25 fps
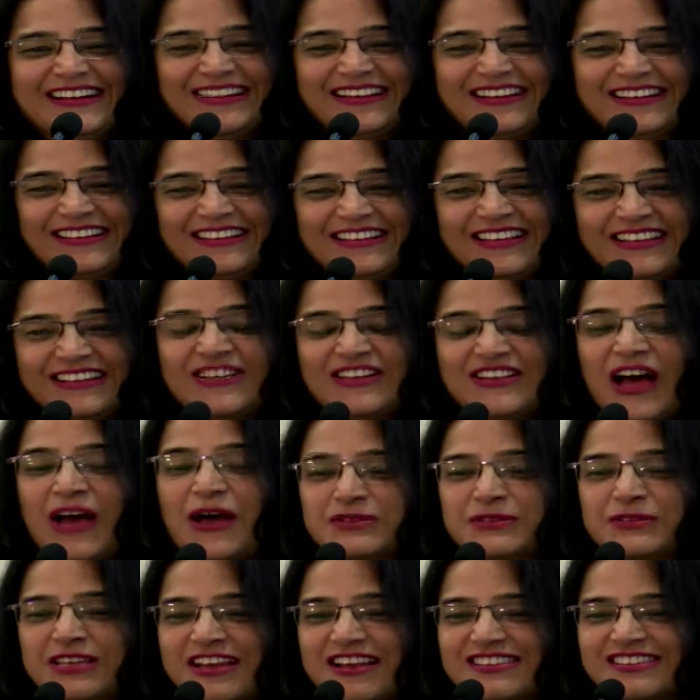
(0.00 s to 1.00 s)
Now I was
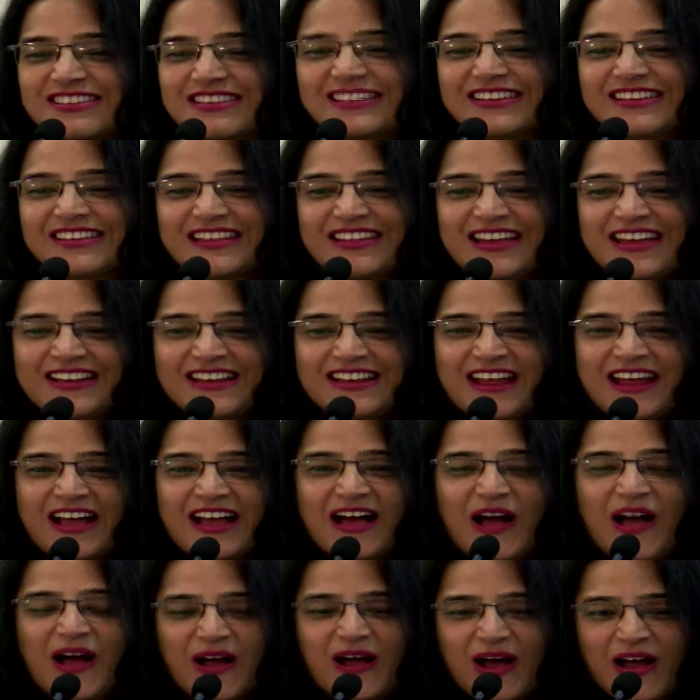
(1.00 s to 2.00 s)
asking that
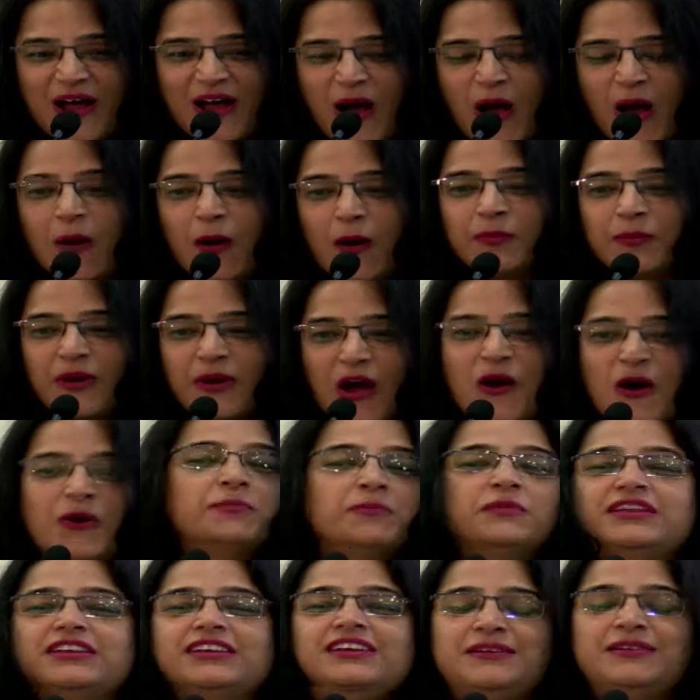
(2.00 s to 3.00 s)
uh, how, how many
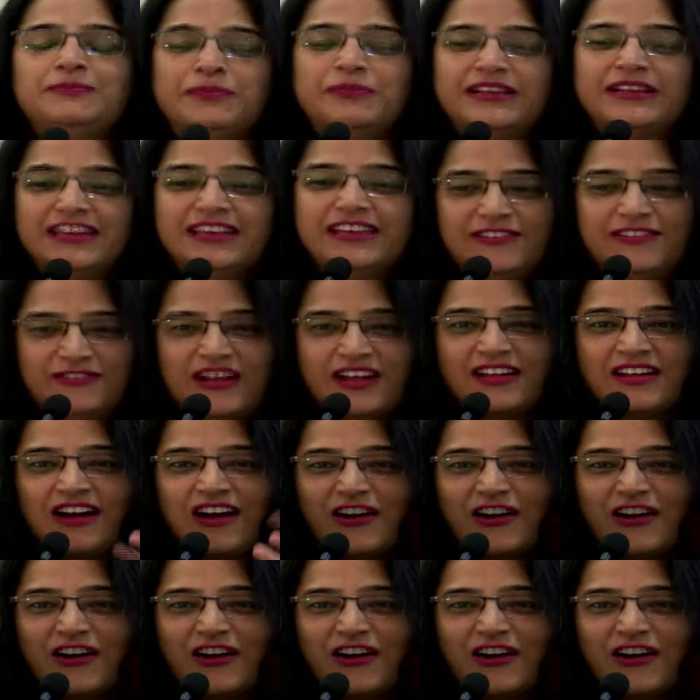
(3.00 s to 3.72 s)
believe, uh, are the